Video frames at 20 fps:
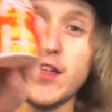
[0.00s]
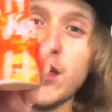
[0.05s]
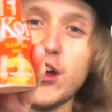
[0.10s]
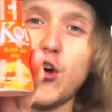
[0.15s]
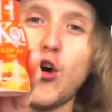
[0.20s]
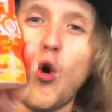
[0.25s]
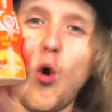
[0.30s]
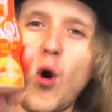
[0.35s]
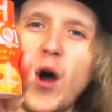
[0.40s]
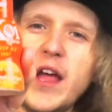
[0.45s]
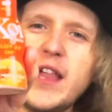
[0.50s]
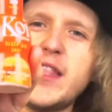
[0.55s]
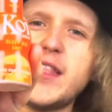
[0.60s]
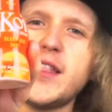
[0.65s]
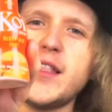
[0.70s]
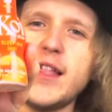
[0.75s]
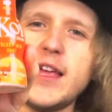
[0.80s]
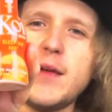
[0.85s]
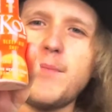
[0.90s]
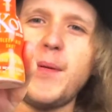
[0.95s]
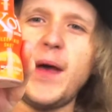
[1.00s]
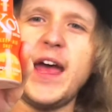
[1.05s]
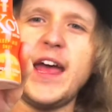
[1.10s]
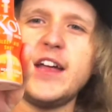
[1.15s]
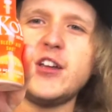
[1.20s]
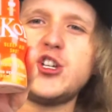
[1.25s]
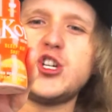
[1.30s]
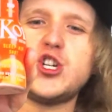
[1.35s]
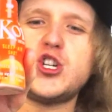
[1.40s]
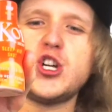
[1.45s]
Koi Sleep
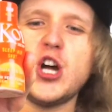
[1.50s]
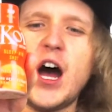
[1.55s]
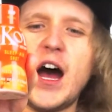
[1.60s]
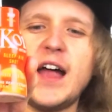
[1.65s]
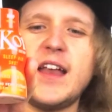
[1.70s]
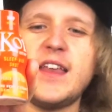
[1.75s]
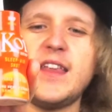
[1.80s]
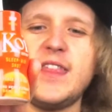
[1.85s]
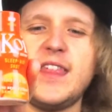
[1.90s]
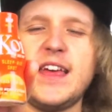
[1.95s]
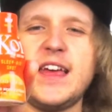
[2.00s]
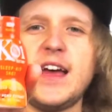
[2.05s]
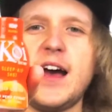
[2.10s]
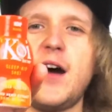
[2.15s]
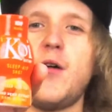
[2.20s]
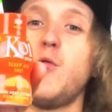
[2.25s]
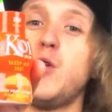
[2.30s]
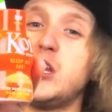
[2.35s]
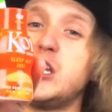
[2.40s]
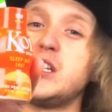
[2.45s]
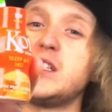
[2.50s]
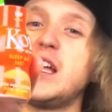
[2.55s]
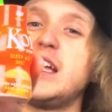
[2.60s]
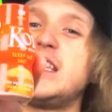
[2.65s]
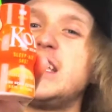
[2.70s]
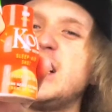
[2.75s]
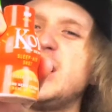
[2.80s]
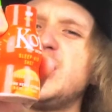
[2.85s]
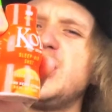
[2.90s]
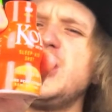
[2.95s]
Aid Shot, which is a
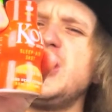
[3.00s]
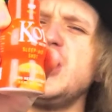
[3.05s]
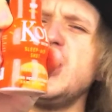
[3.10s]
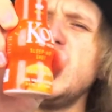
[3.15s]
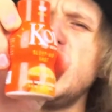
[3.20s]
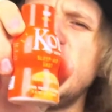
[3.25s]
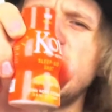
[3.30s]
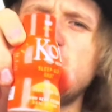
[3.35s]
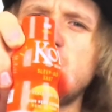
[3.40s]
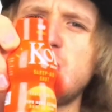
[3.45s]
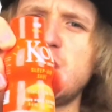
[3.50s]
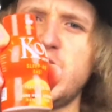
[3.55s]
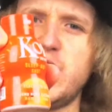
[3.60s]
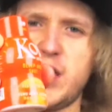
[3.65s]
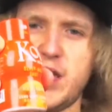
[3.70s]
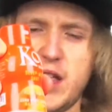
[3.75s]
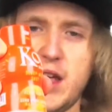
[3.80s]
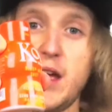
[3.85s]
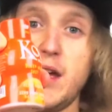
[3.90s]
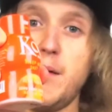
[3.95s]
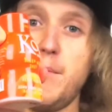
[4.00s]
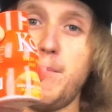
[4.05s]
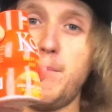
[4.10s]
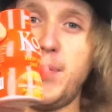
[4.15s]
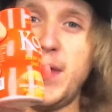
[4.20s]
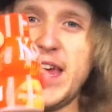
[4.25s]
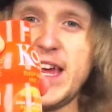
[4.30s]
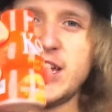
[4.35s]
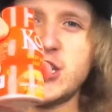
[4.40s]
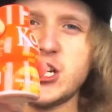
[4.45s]
delicious
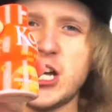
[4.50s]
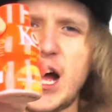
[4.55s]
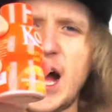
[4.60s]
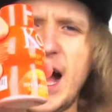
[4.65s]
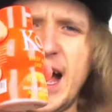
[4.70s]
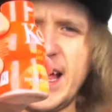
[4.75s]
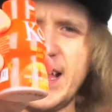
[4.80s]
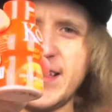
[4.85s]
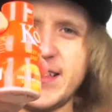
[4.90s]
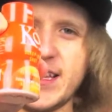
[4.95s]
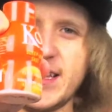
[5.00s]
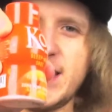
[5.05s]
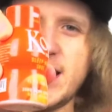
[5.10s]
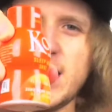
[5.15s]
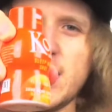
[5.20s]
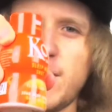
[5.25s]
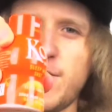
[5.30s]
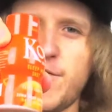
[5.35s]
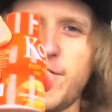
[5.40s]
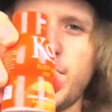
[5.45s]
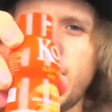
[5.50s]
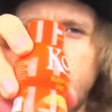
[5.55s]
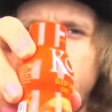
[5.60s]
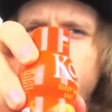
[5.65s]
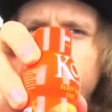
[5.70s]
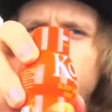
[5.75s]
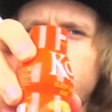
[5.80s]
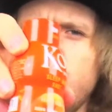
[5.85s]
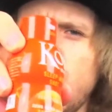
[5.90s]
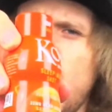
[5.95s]
peach iced tea
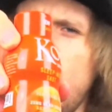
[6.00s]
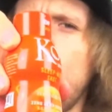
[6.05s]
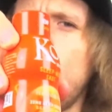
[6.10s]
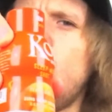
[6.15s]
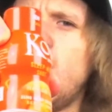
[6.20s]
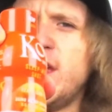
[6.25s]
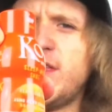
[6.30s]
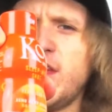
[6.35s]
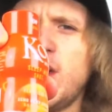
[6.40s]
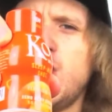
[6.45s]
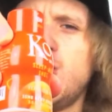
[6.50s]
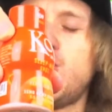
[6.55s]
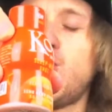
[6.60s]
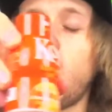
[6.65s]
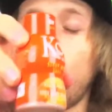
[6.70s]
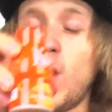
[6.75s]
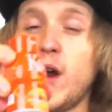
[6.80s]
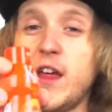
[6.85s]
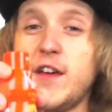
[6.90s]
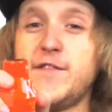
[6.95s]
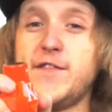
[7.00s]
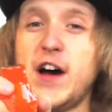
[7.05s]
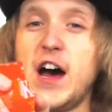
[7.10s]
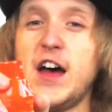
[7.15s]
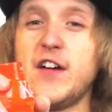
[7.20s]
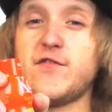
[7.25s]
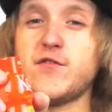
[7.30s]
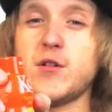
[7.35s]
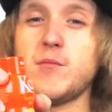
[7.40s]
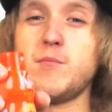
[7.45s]
flavored with 25